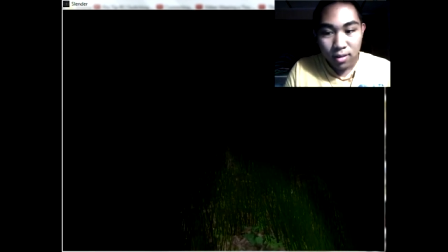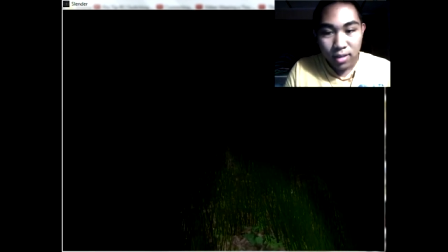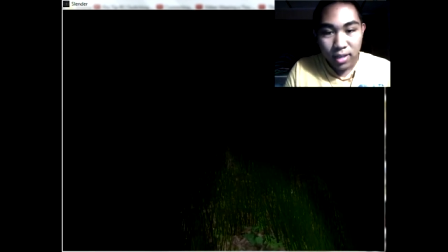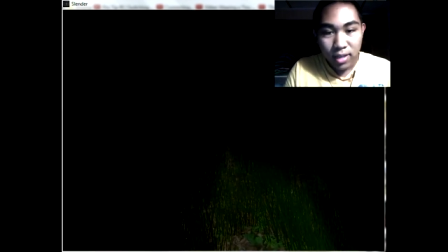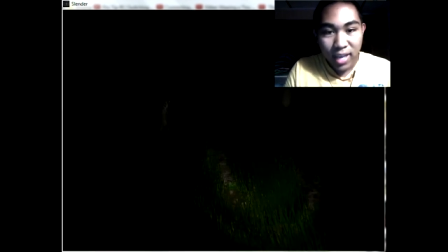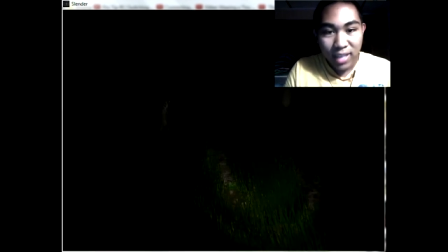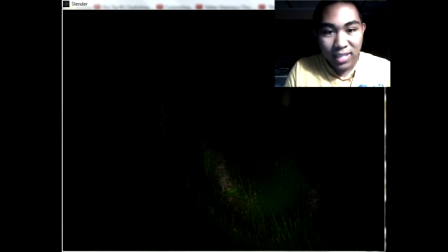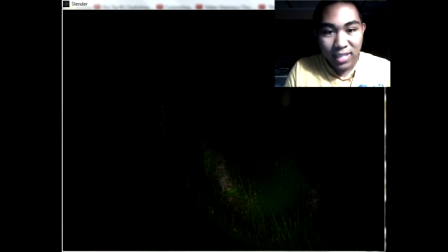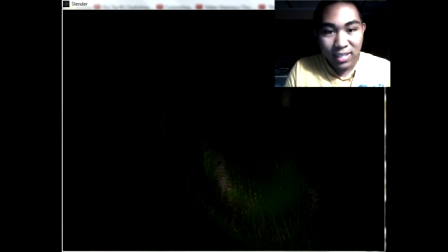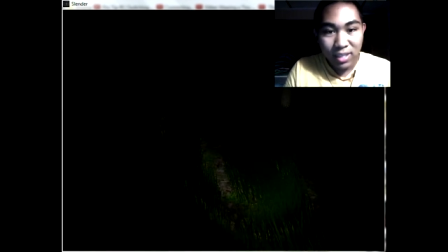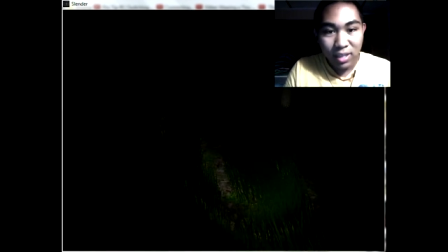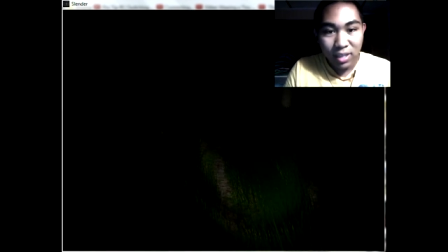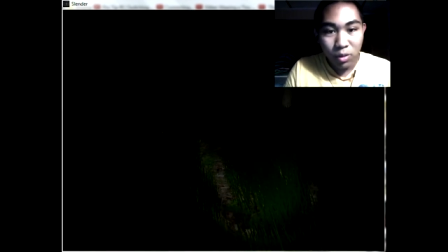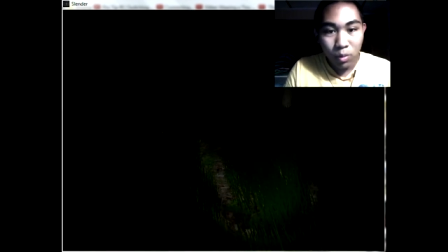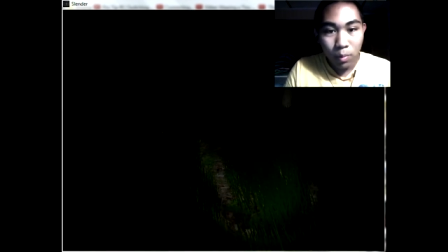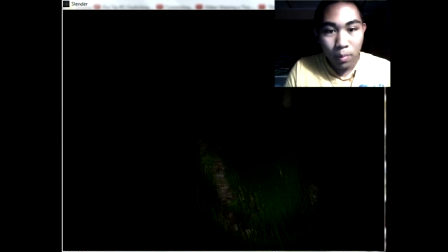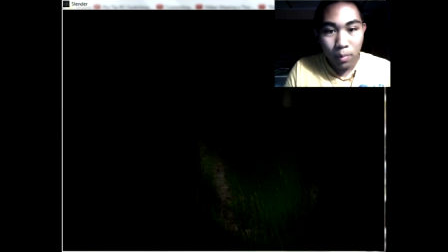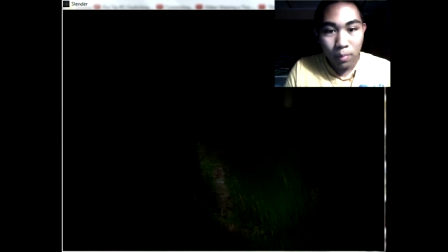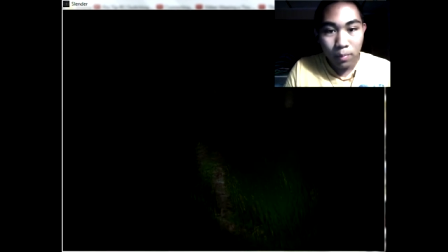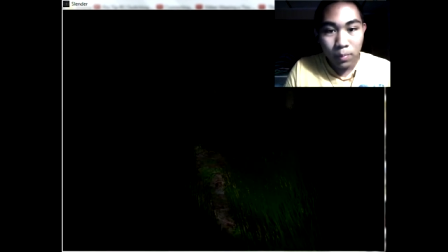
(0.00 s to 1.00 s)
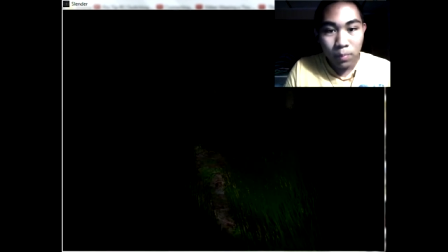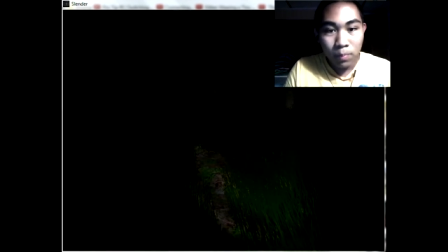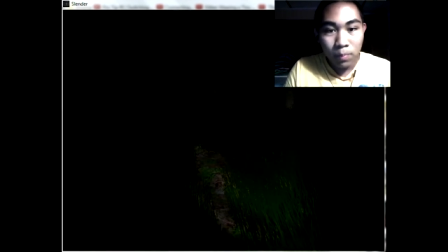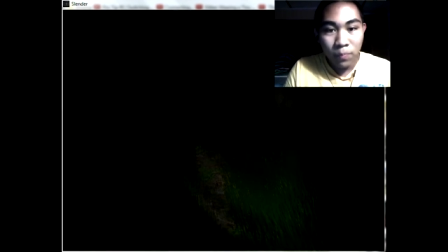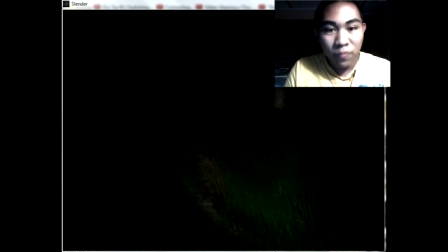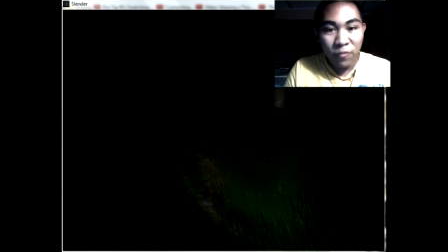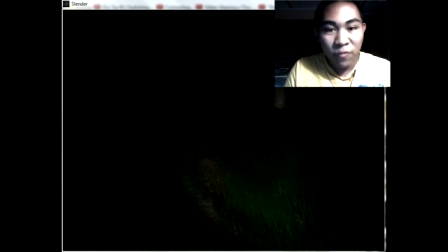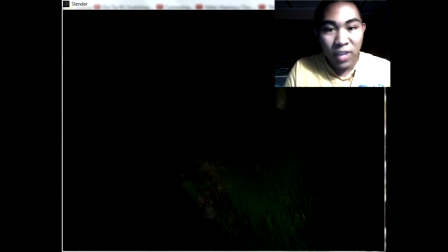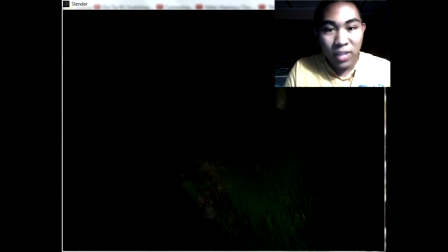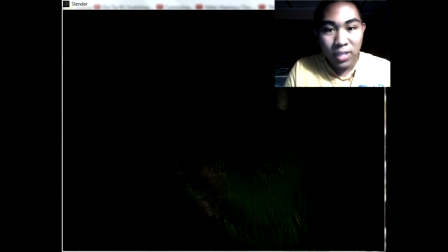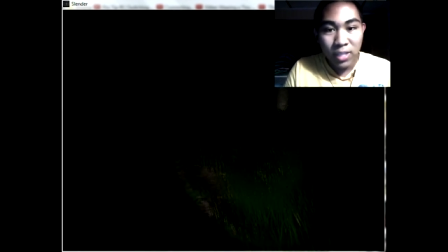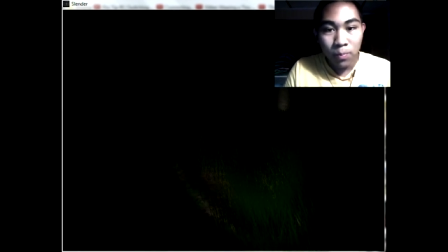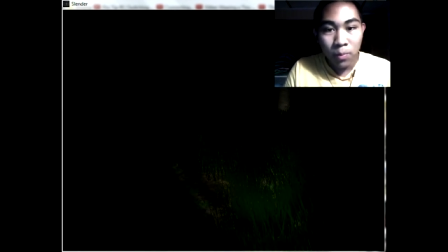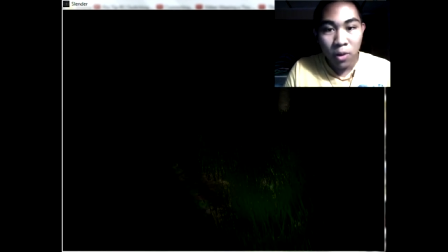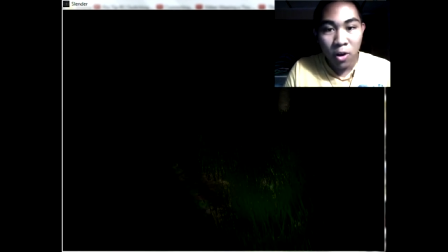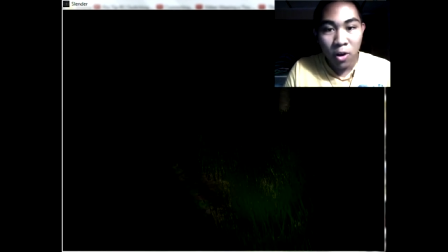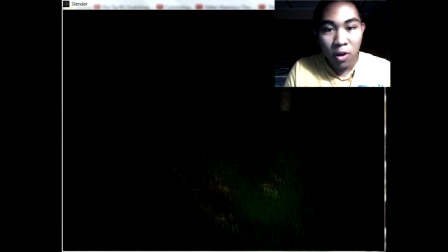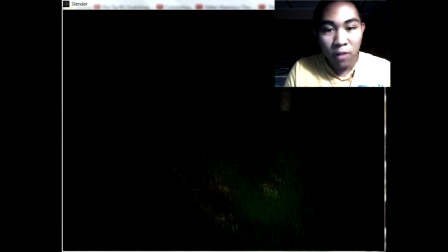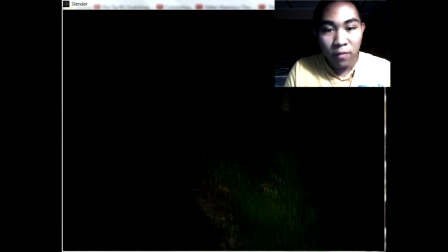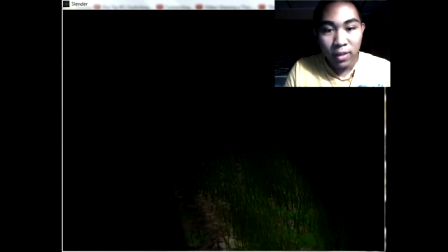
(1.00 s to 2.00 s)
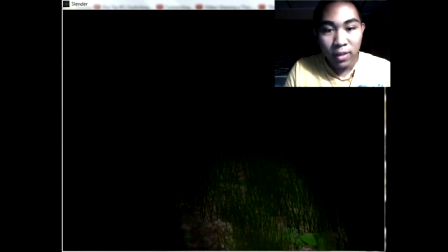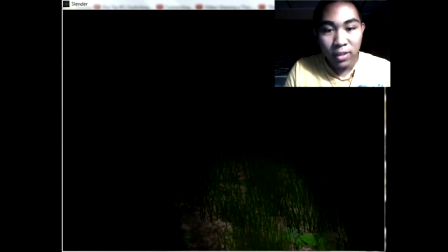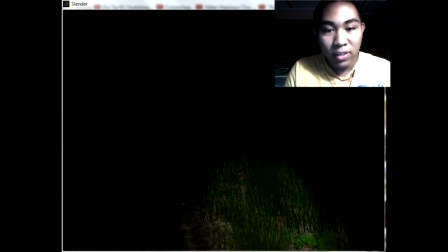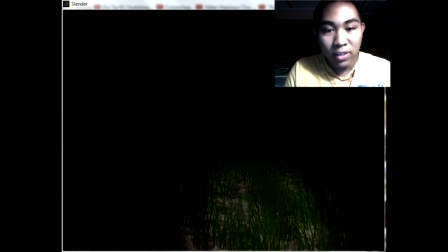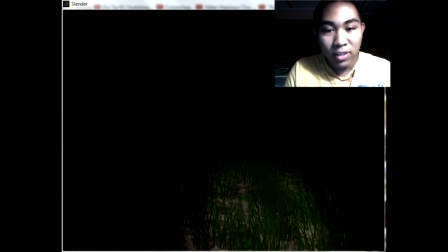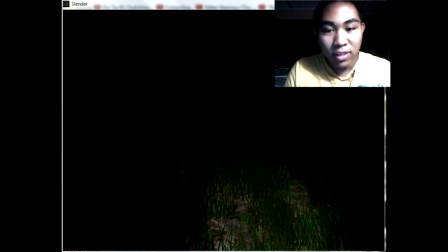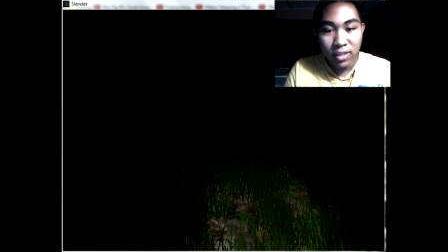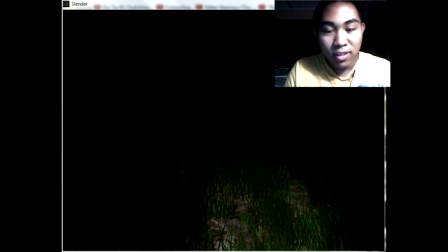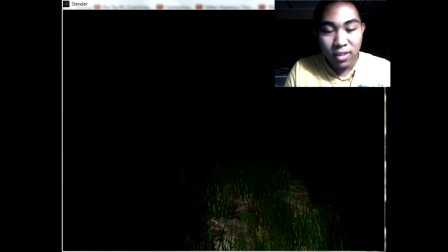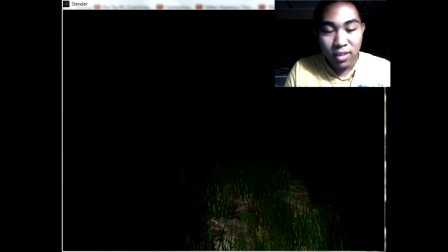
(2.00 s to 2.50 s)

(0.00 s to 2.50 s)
Yes, Slender Woman fits perfectly,